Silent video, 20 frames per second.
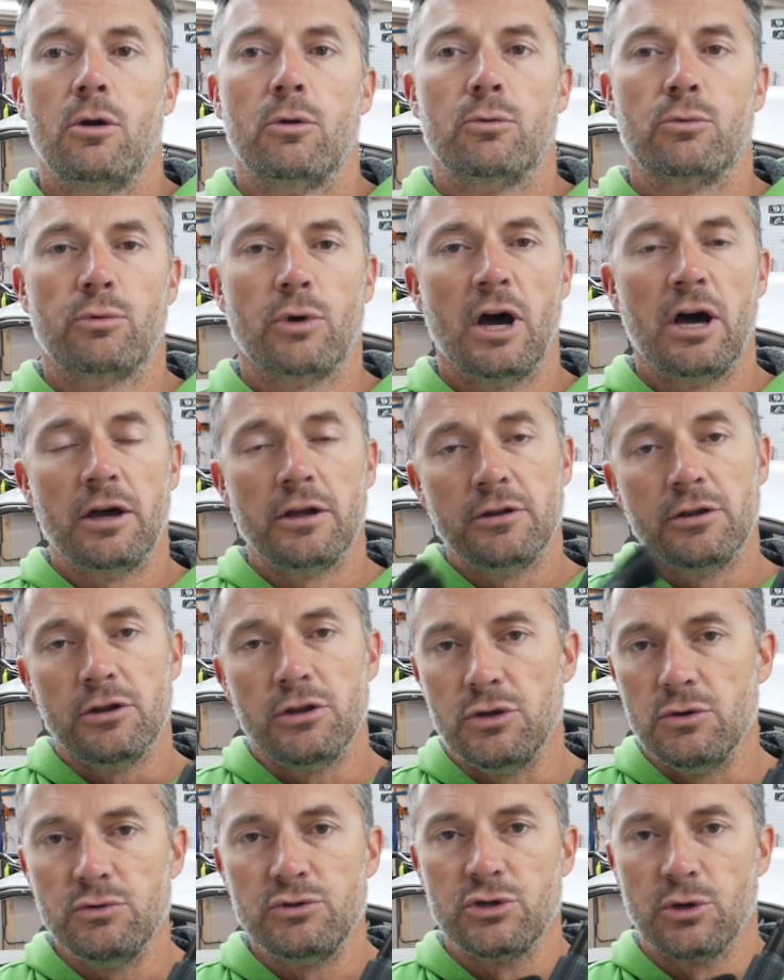run
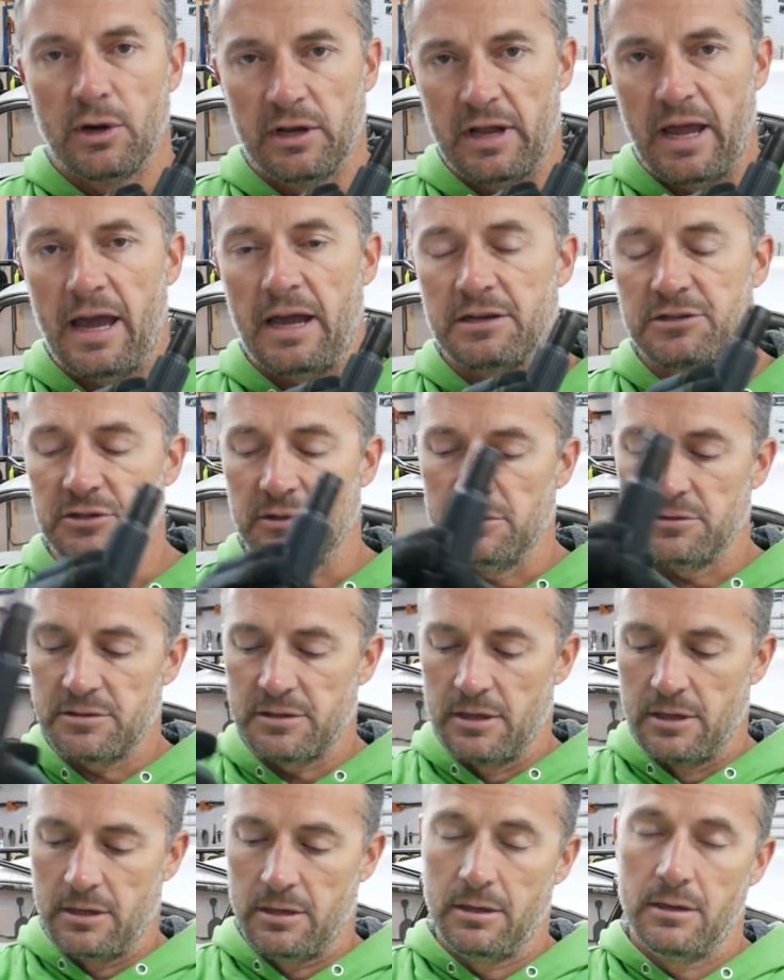U-joint
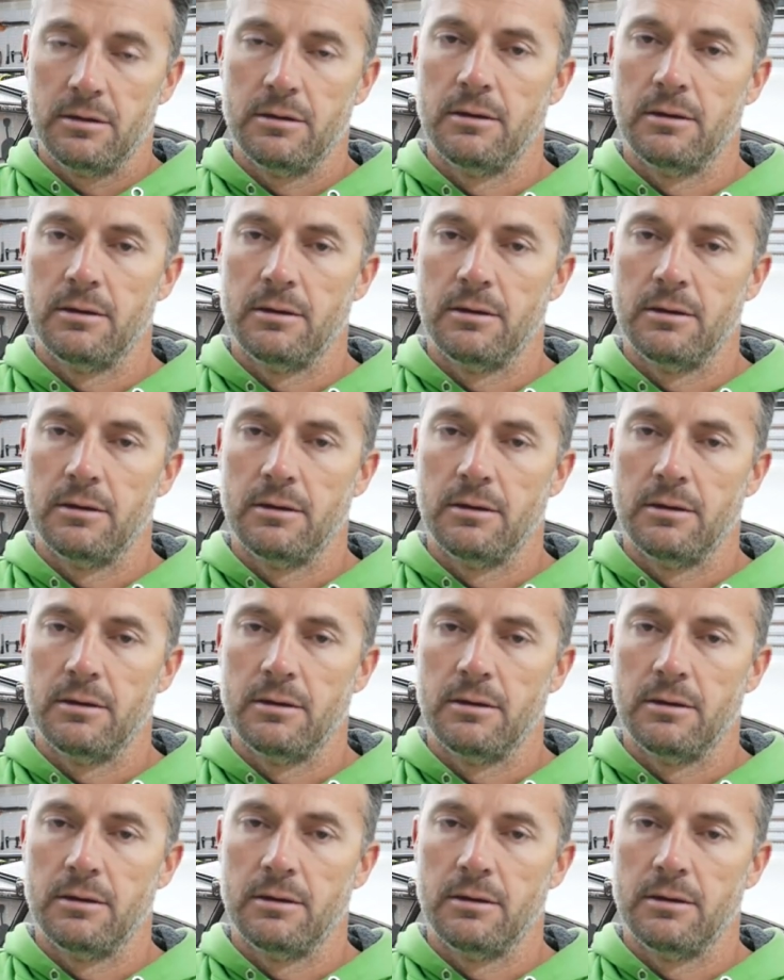axles.